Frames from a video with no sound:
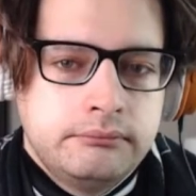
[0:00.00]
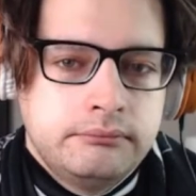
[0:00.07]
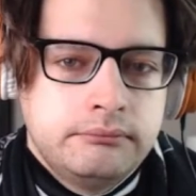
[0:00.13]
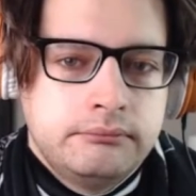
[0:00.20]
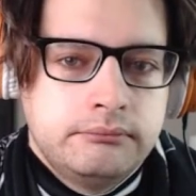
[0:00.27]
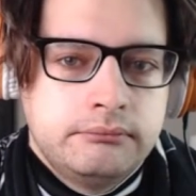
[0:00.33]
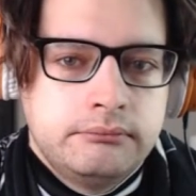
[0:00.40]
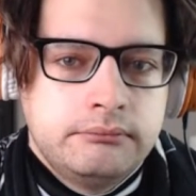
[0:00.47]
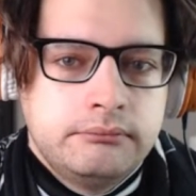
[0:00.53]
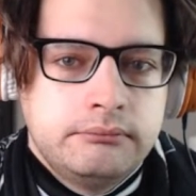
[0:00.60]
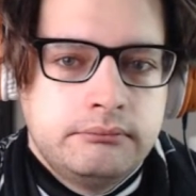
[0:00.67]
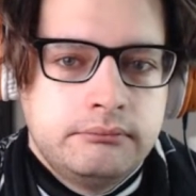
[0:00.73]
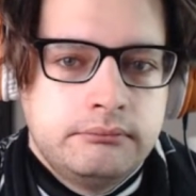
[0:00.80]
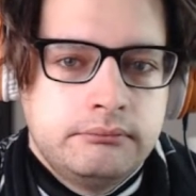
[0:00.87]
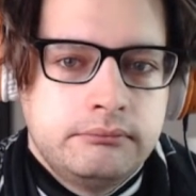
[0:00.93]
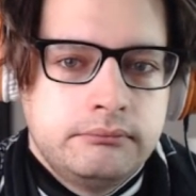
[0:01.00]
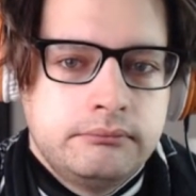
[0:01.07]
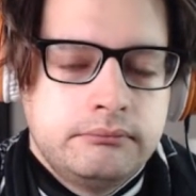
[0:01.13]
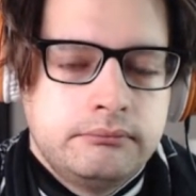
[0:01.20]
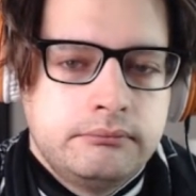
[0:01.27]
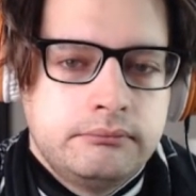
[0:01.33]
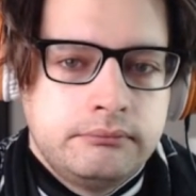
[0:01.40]

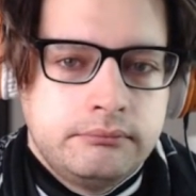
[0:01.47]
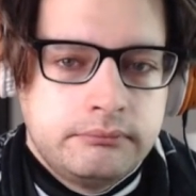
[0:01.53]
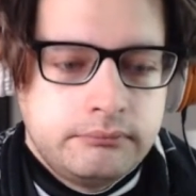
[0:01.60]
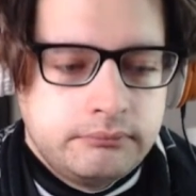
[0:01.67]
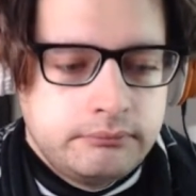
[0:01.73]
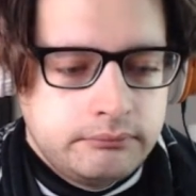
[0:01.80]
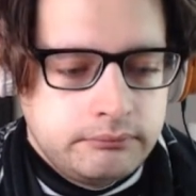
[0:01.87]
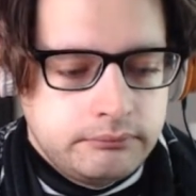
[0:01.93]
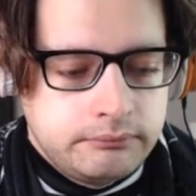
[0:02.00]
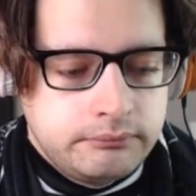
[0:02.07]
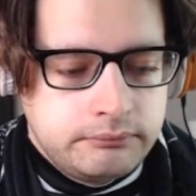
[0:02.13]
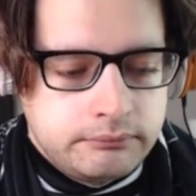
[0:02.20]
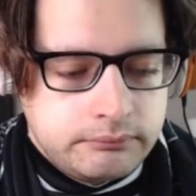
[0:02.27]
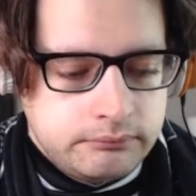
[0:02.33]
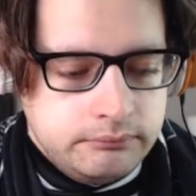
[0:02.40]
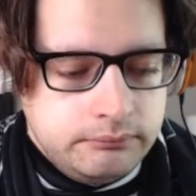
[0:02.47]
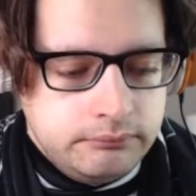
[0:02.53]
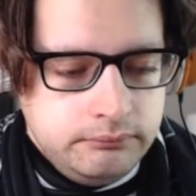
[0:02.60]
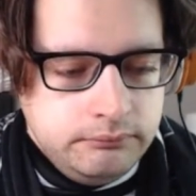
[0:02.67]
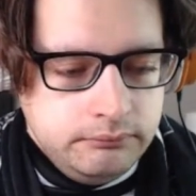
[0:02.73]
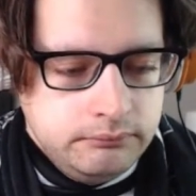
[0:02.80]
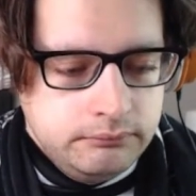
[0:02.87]

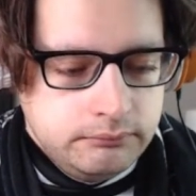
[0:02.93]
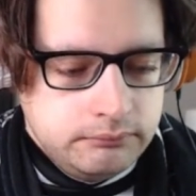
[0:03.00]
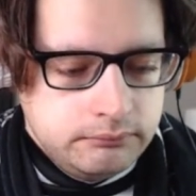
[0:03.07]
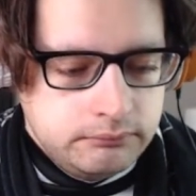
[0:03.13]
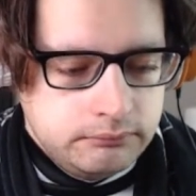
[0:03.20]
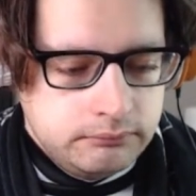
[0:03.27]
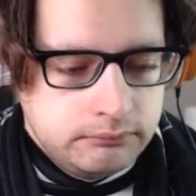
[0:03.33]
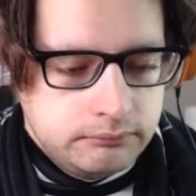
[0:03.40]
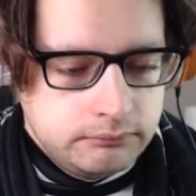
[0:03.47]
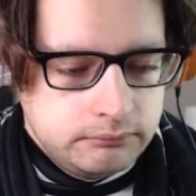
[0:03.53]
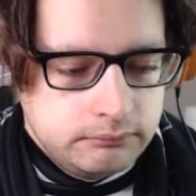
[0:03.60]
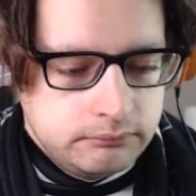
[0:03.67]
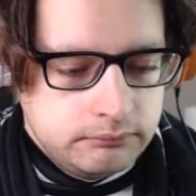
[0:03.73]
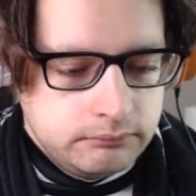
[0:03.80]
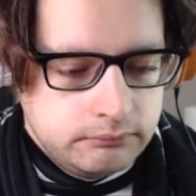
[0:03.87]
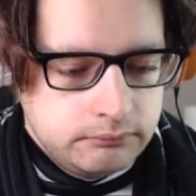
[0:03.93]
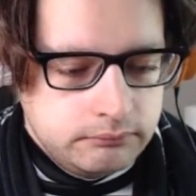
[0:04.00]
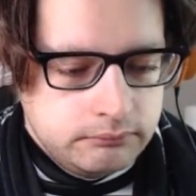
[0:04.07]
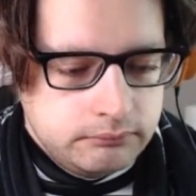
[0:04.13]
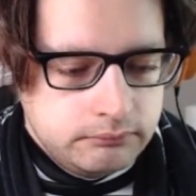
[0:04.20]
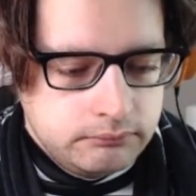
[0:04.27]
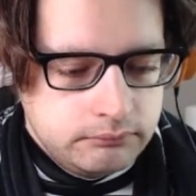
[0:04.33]

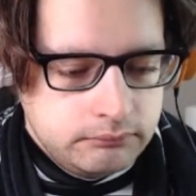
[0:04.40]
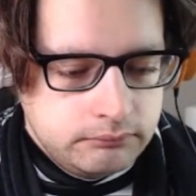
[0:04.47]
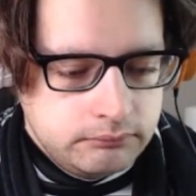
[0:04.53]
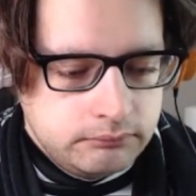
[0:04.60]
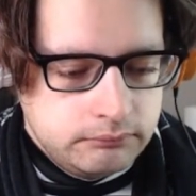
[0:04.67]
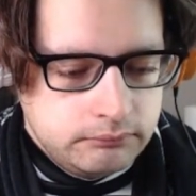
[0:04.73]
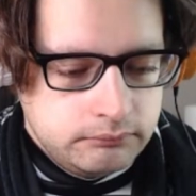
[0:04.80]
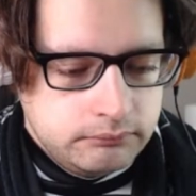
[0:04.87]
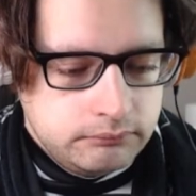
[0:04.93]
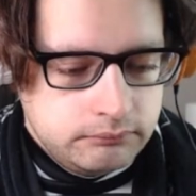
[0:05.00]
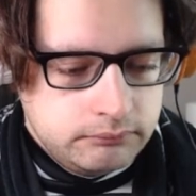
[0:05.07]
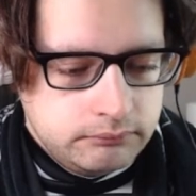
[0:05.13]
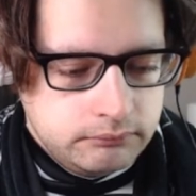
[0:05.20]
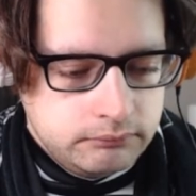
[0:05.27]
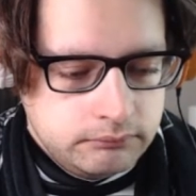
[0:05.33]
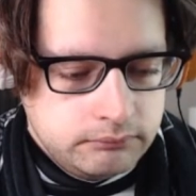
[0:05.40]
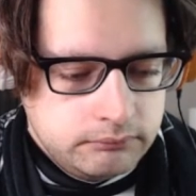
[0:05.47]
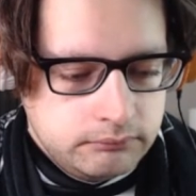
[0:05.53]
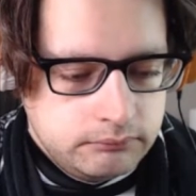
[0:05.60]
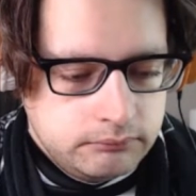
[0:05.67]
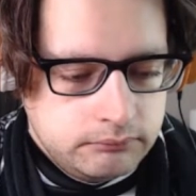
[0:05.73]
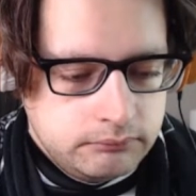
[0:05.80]

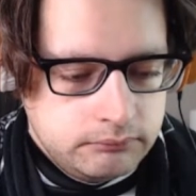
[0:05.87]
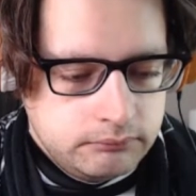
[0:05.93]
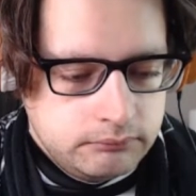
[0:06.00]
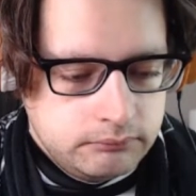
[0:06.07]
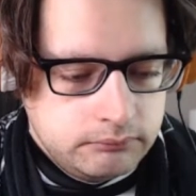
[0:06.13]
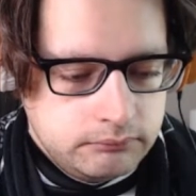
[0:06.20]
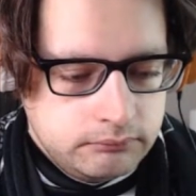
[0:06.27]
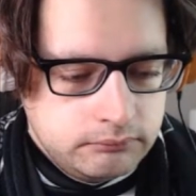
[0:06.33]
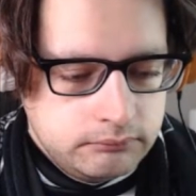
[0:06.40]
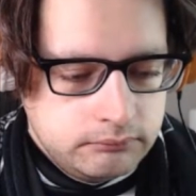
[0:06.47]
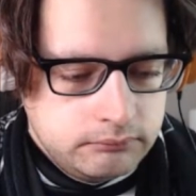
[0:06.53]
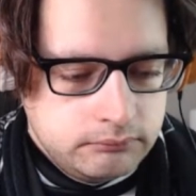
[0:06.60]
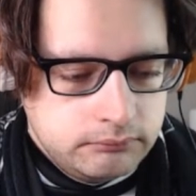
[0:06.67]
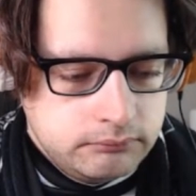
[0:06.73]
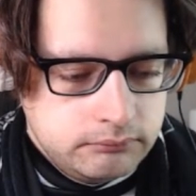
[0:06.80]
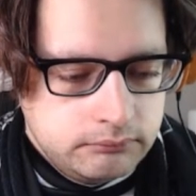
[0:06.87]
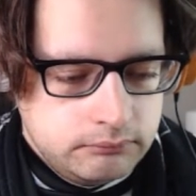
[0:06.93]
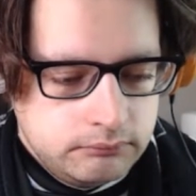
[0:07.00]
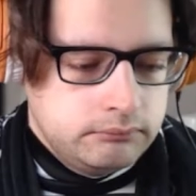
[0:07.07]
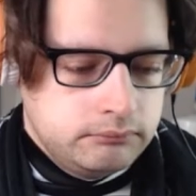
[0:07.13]
(silent)